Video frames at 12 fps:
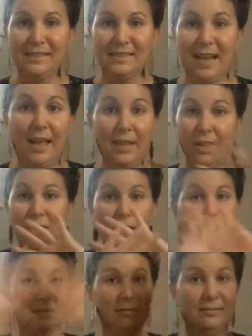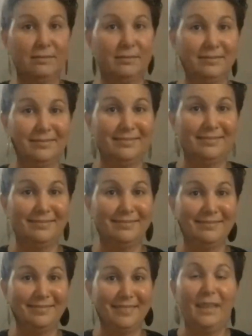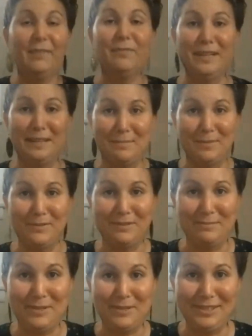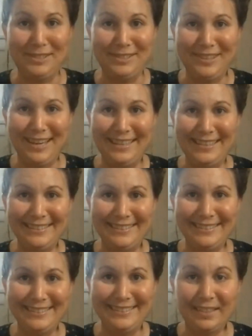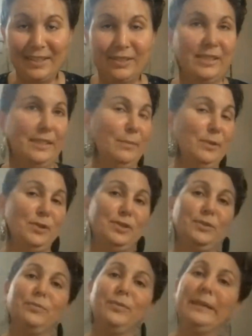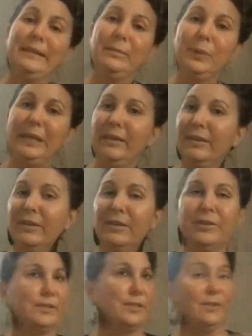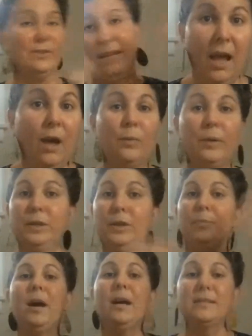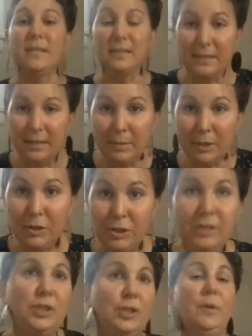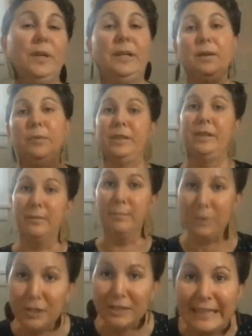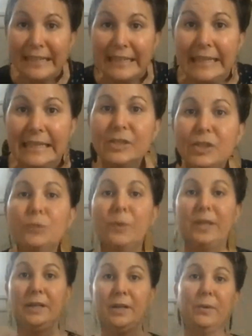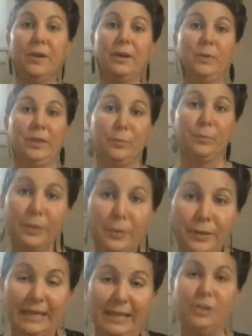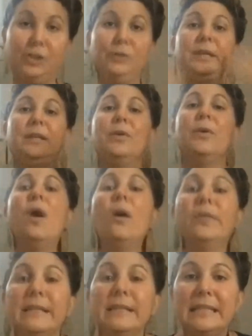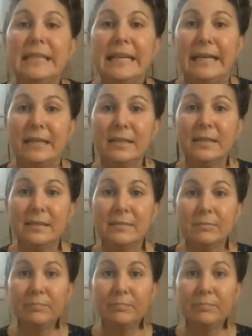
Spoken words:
And there are infinite number of emotions, right? There's an emotional wheel. There's all kinds. When you're processing emotions, you want to know what the emotion is. You want to know what the root is. You want to know all these things.